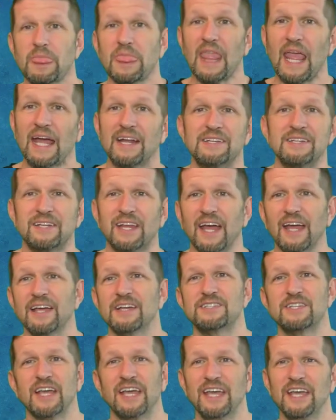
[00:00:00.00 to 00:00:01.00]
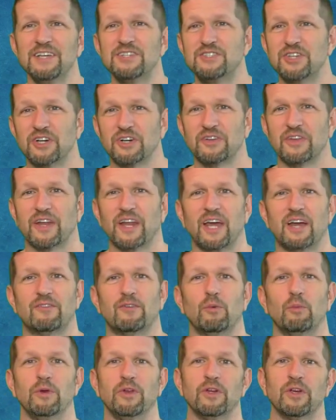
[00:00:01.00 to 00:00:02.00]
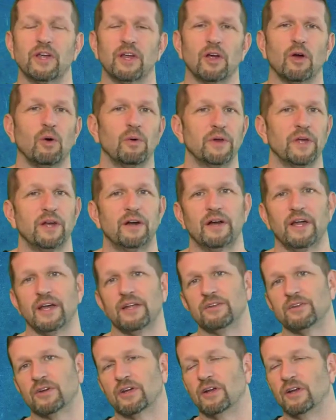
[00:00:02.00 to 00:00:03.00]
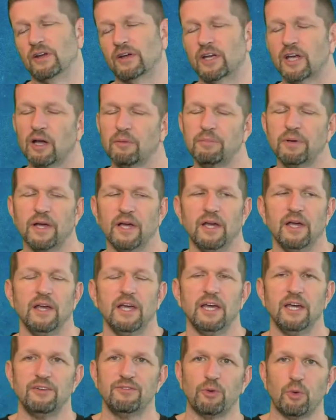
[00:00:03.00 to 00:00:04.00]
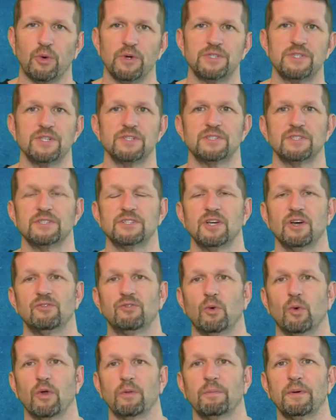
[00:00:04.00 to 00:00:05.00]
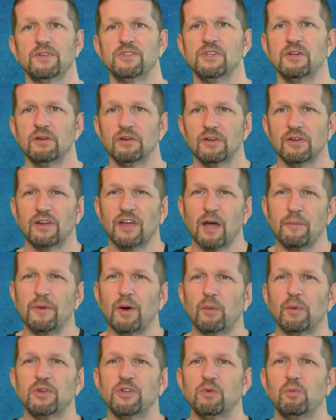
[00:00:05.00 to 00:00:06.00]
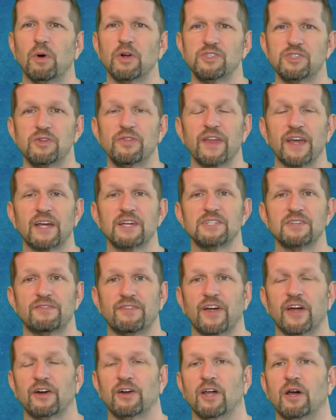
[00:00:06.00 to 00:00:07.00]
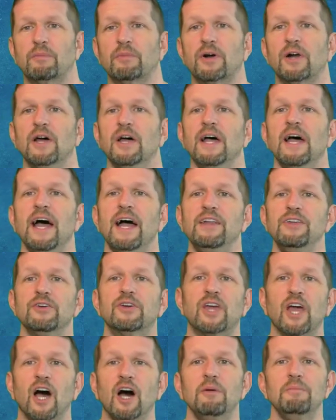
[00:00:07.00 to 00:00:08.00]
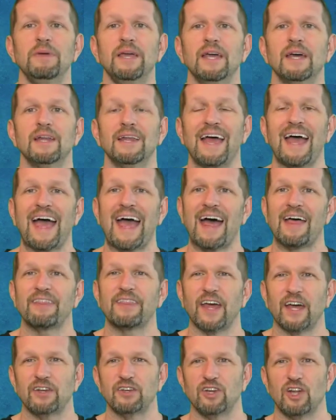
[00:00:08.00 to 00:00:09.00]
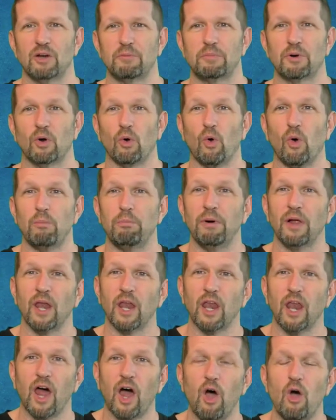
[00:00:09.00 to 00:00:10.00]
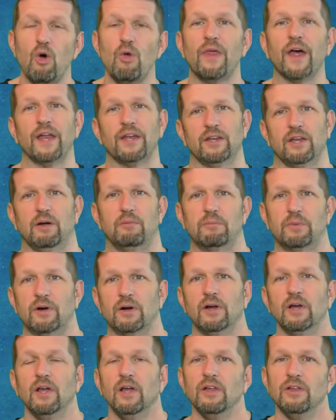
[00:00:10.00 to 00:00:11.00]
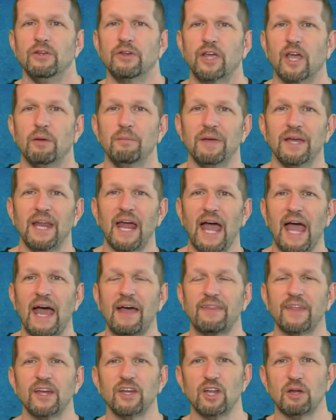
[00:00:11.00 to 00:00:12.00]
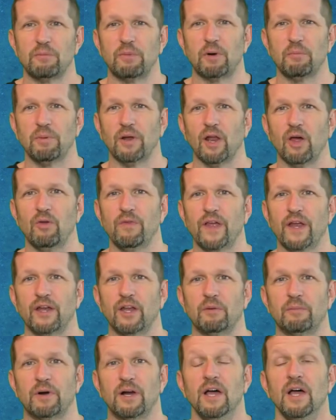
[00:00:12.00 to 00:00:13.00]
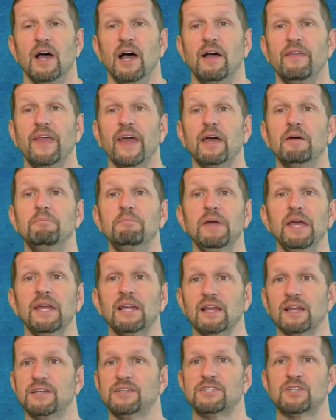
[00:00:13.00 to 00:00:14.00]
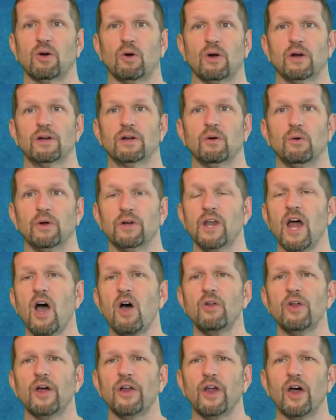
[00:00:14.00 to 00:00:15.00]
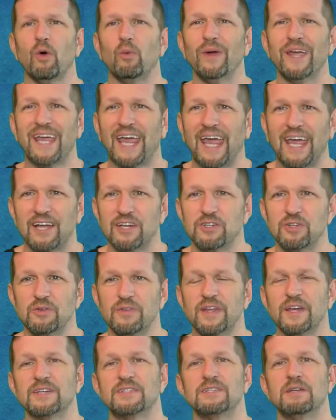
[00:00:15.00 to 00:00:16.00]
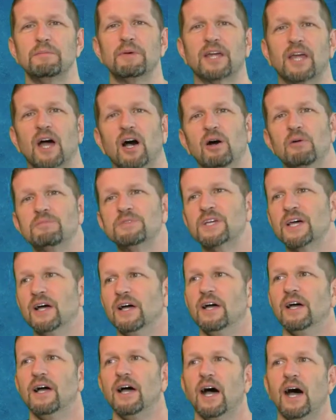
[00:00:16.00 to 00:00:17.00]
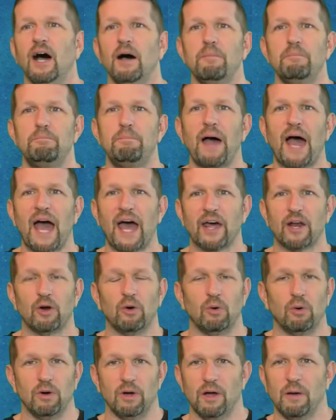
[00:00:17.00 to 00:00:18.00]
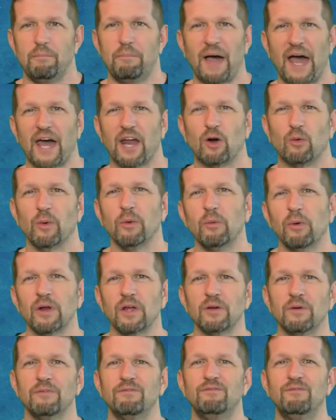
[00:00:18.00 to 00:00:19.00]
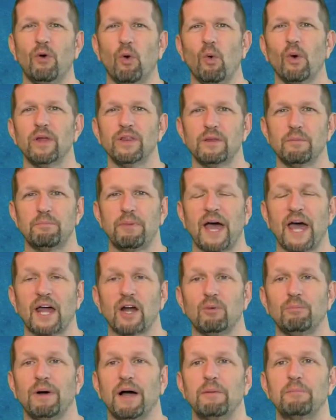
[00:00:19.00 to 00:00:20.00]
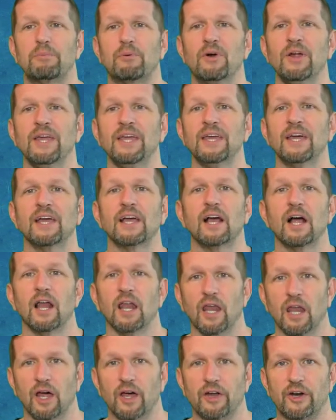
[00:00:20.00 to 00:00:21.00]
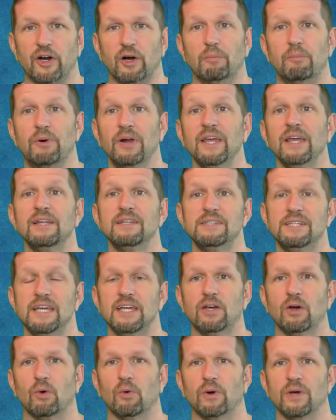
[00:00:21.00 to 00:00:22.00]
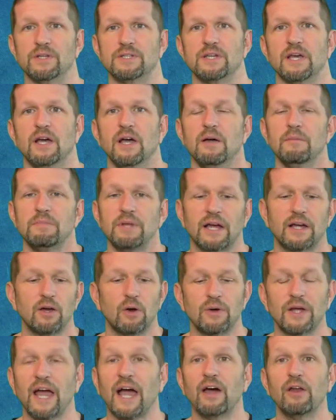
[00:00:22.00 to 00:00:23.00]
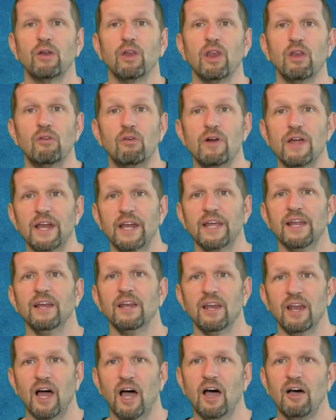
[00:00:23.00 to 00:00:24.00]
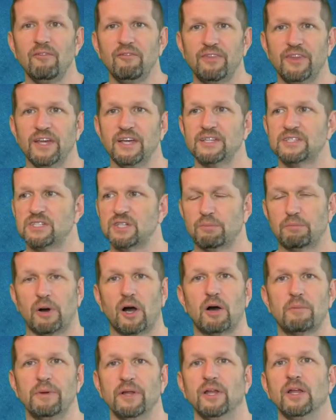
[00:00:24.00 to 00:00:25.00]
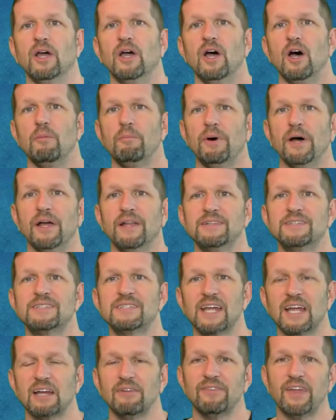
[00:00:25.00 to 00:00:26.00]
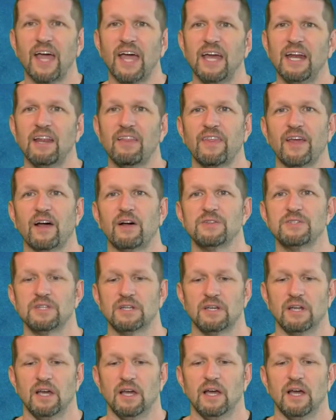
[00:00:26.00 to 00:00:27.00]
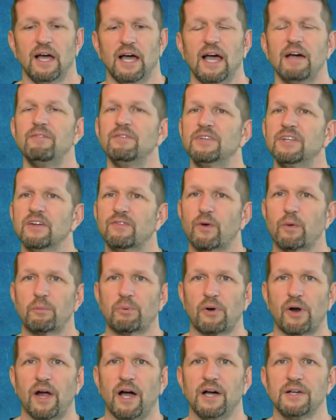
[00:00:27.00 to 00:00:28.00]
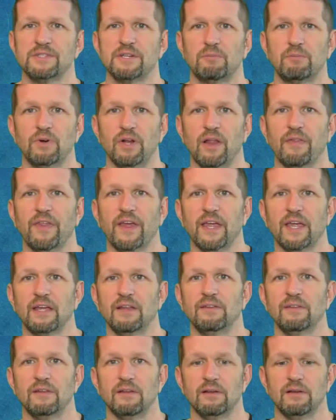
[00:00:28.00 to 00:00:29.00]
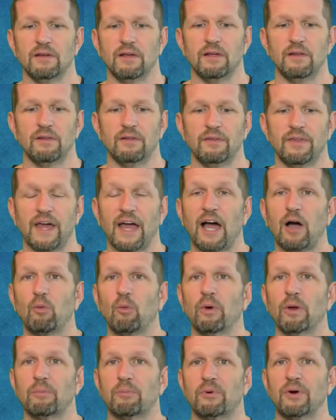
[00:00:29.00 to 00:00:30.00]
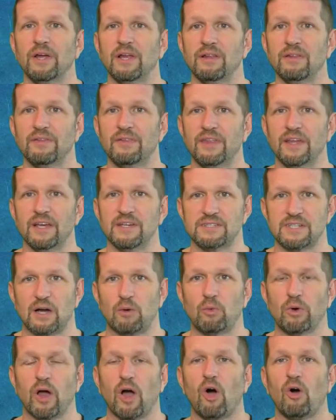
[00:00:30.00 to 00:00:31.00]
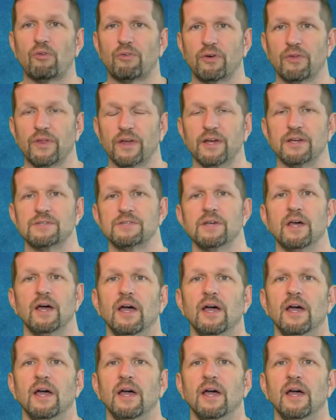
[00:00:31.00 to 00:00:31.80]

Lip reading: And today is easier than ever when you can go on the internet and you can look up invoices and so forth, but you come up with what you think is a fair number, and you come in at that number or below that number. You come in at that number or below that number, and they immediately start going, no, we can't do this, and it becomes a battle. We want to avoid the battle by bringing clutter, bringing decoys. Like, okay, I really love this Suburban, but instead of the $80,000, I have a different price. I'm really thinking that I want to bring this, I want to offer this.